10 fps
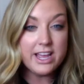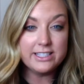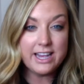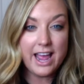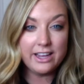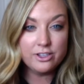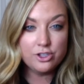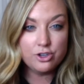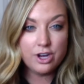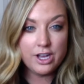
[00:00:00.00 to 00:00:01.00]
It's
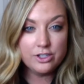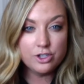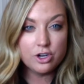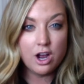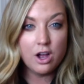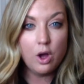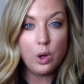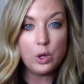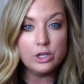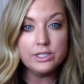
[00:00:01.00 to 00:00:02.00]
extra strong
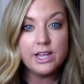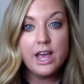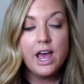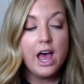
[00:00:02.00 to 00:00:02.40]
hold.